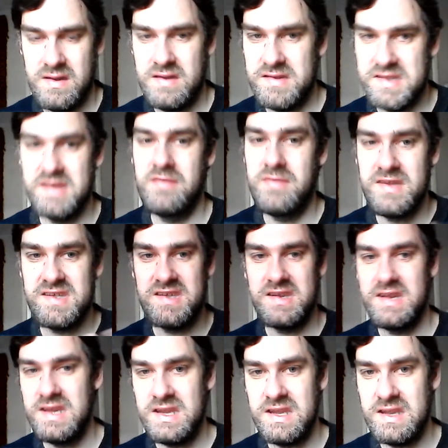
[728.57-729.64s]
So we
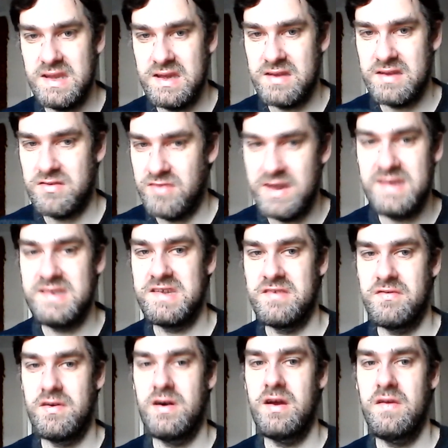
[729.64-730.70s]
see Grace
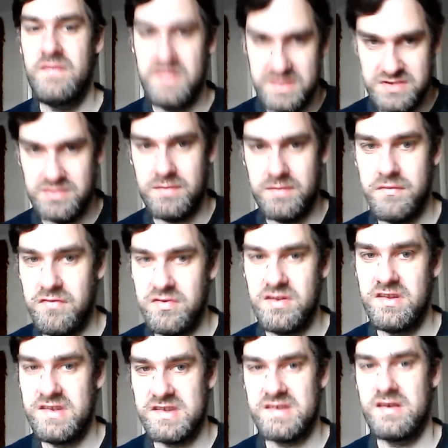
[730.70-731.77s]
arrives, drop through
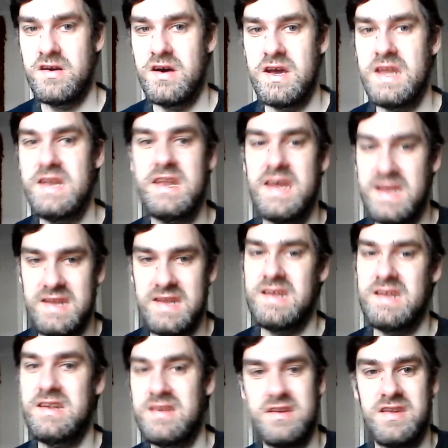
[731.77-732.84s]
the sky,
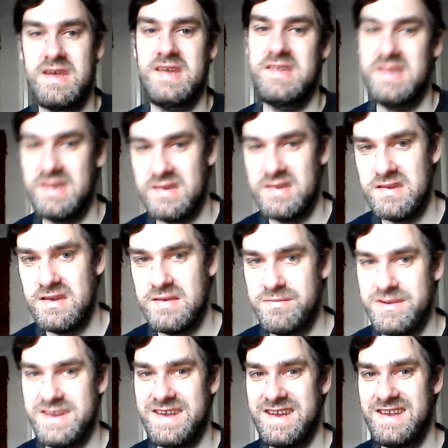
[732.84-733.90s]
naked, classic
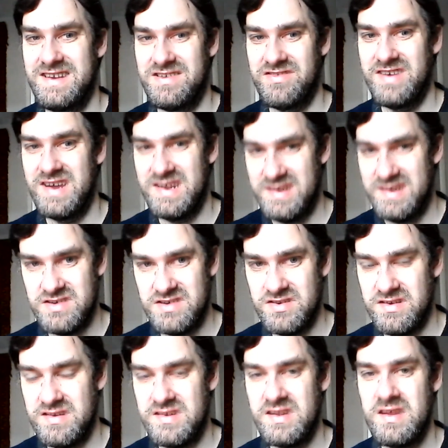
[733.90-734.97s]
Terminator
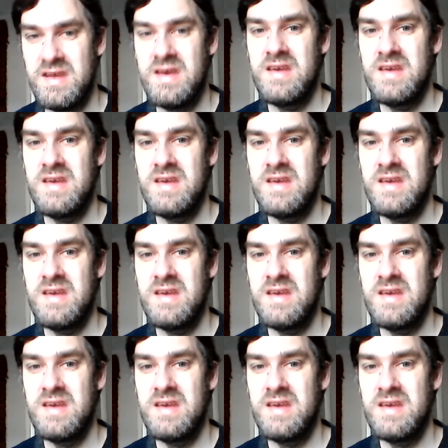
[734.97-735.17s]
entrance.